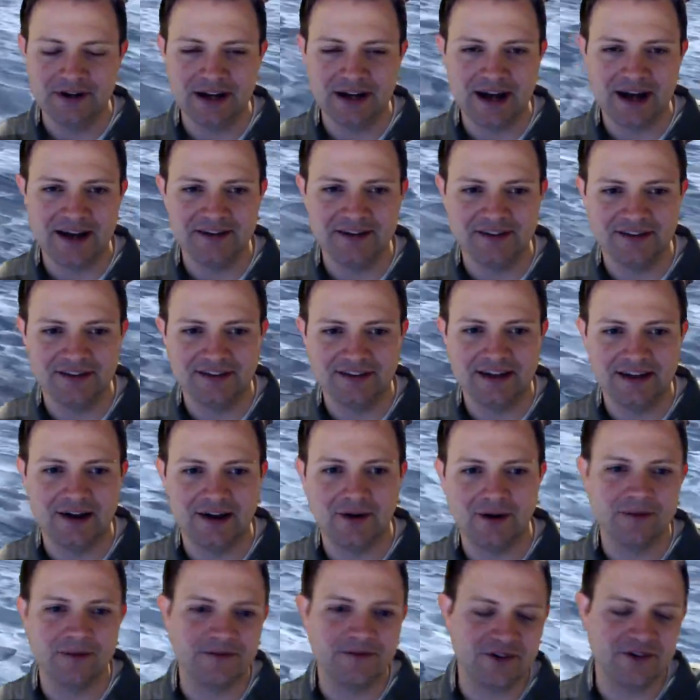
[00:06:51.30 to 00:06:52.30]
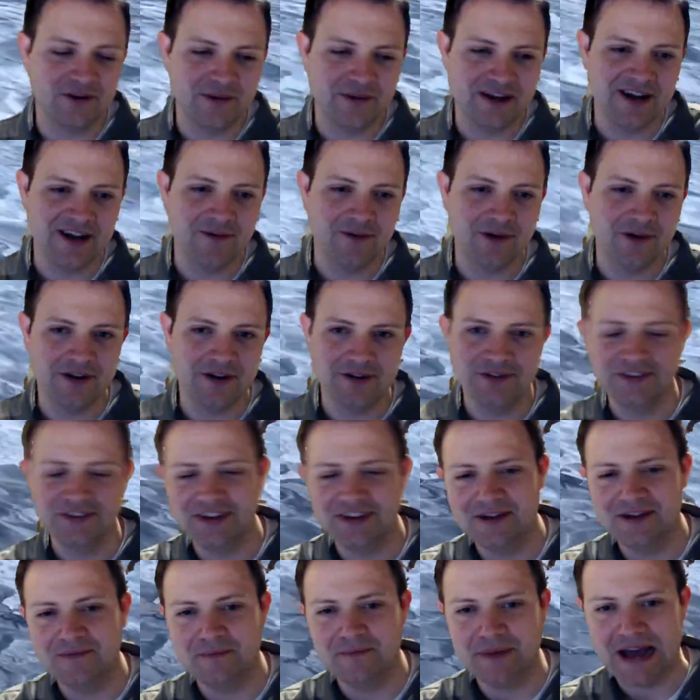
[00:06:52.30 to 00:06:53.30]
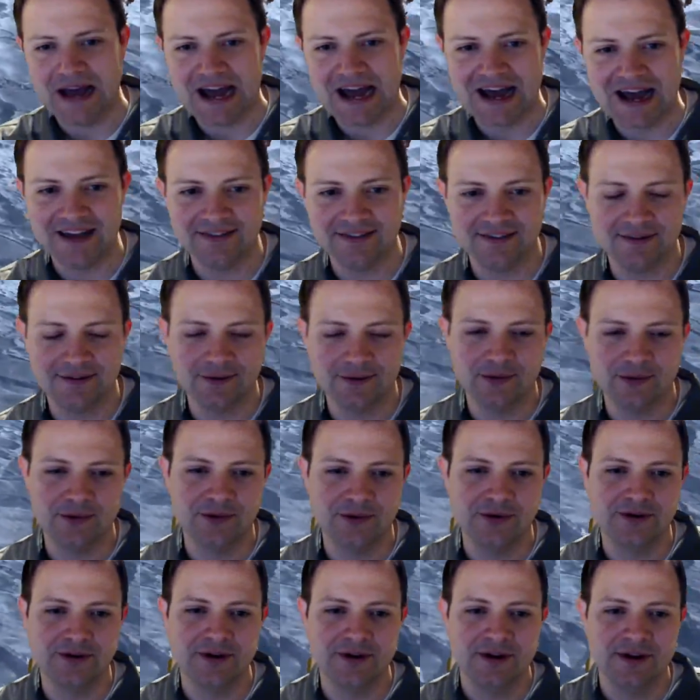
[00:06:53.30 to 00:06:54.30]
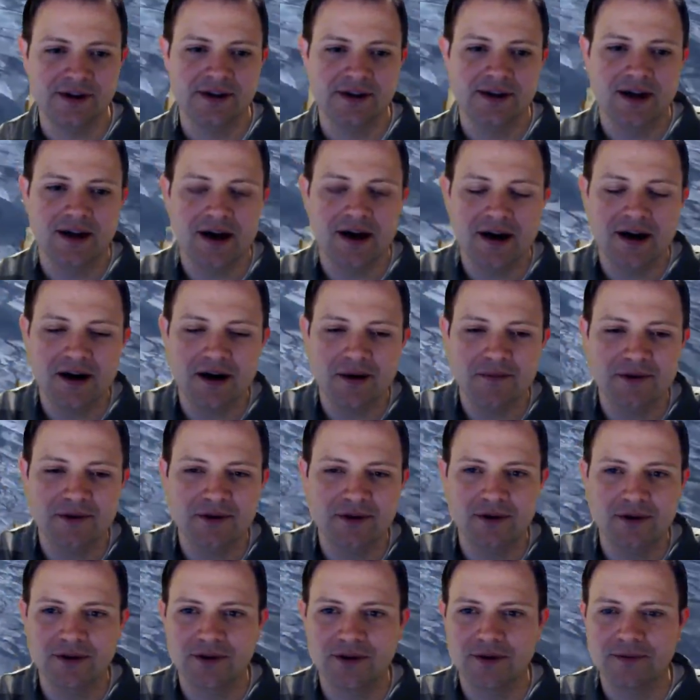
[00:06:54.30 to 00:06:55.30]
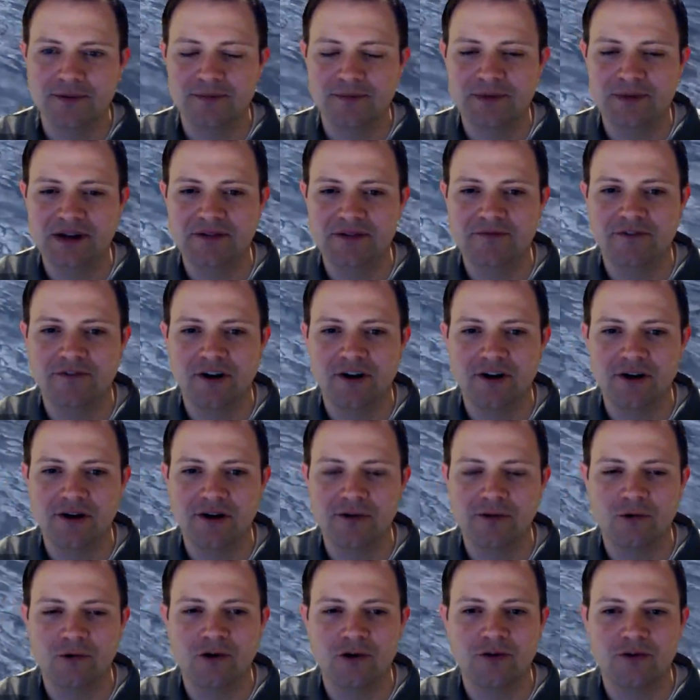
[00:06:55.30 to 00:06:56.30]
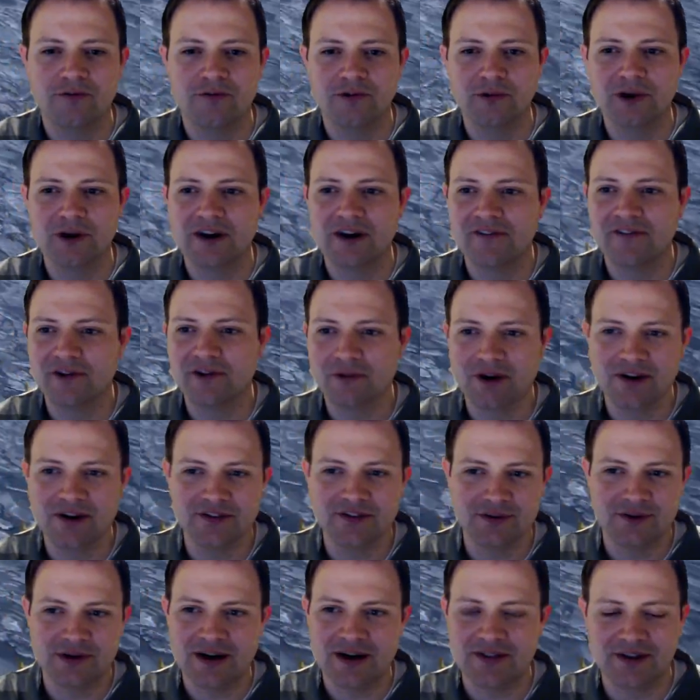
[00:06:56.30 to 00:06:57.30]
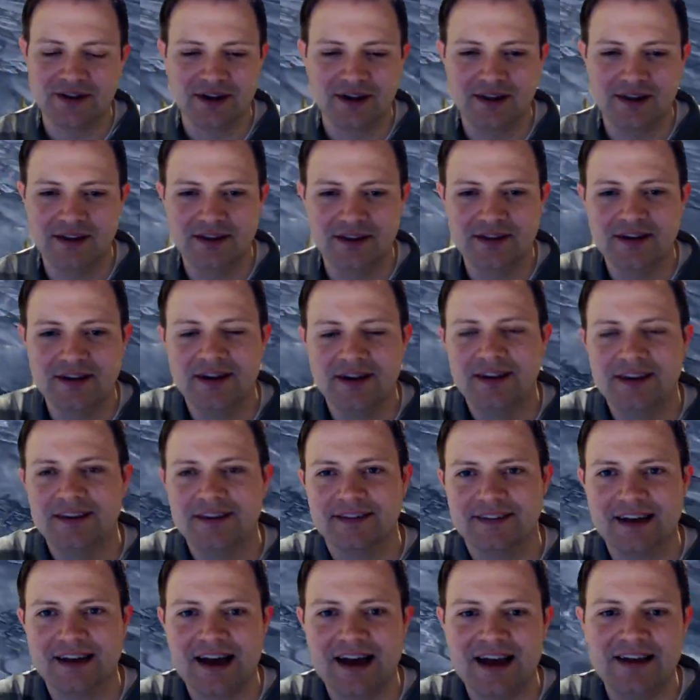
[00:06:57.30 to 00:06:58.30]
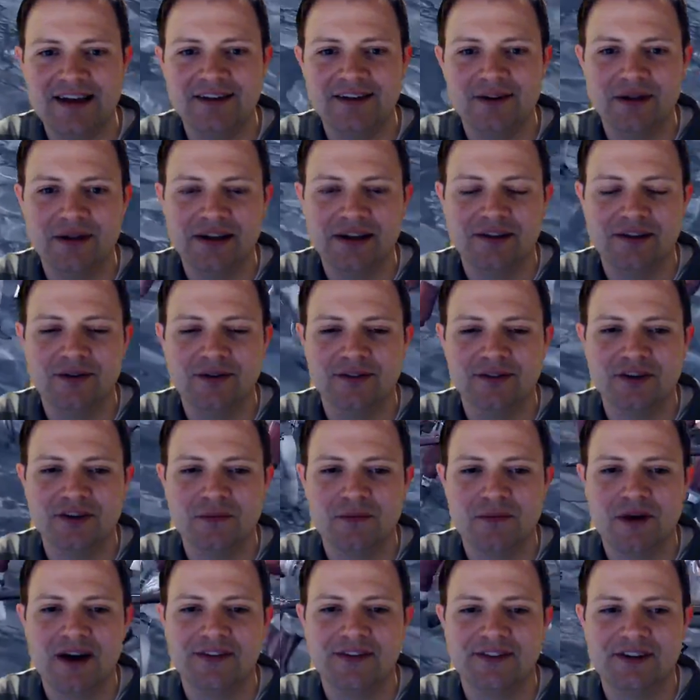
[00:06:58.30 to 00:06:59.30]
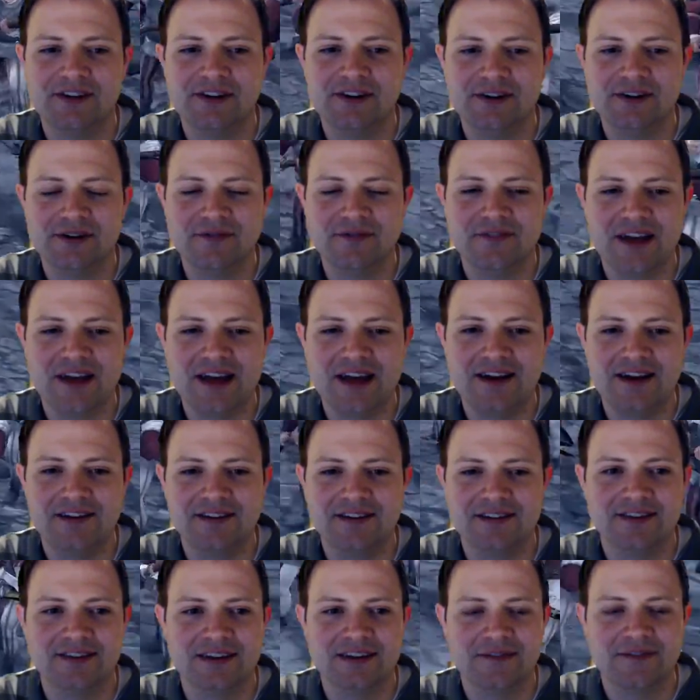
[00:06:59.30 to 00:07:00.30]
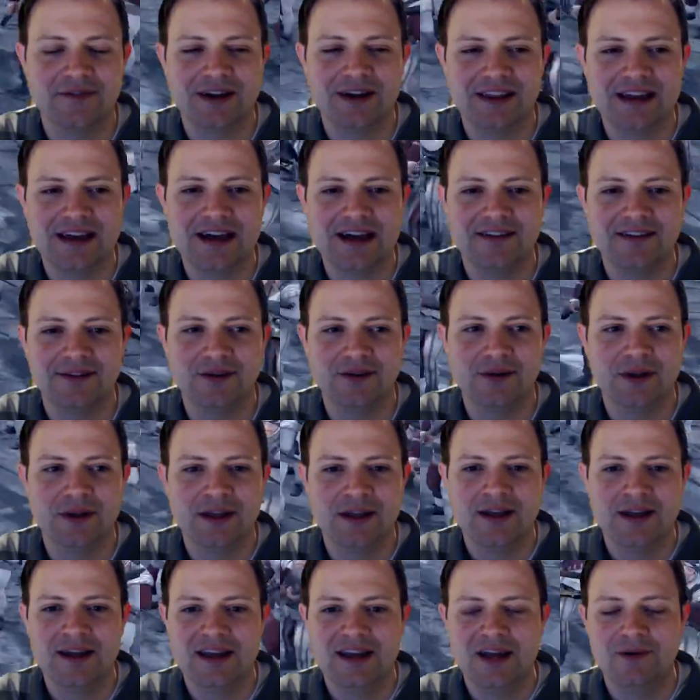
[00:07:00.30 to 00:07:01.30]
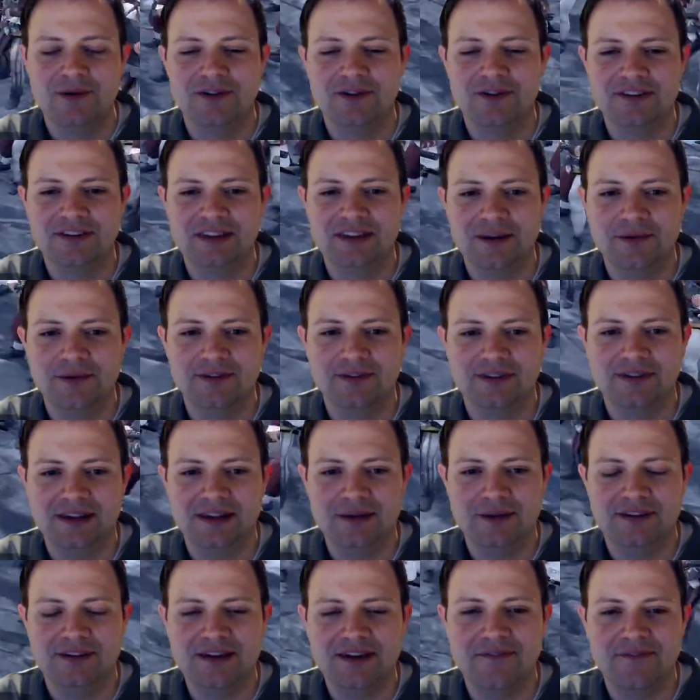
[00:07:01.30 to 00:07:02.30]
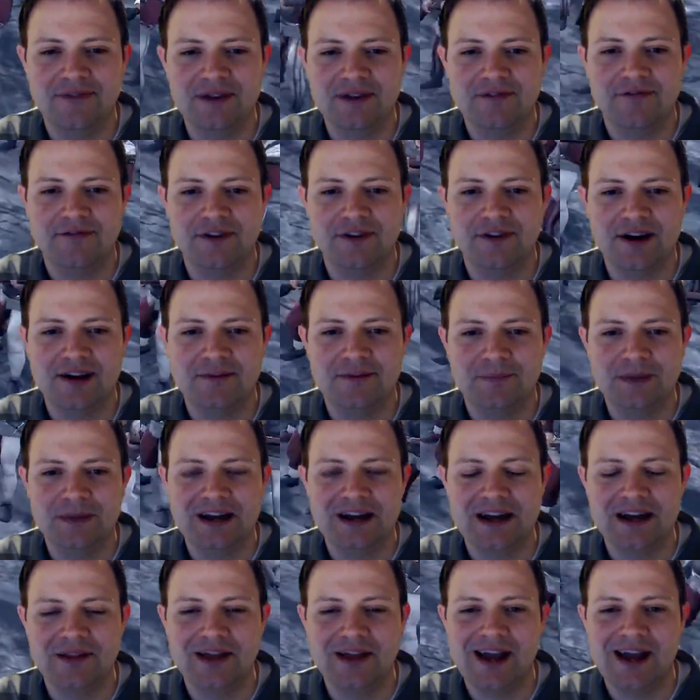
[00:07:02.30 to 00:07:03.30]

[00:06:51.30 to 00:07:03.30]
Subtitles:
guys just held them for a minute while you sent bats, or the big Varg wolf or whatever it was around the side, like using your monster to advantage and stuff like that. So it was definitely fun, and I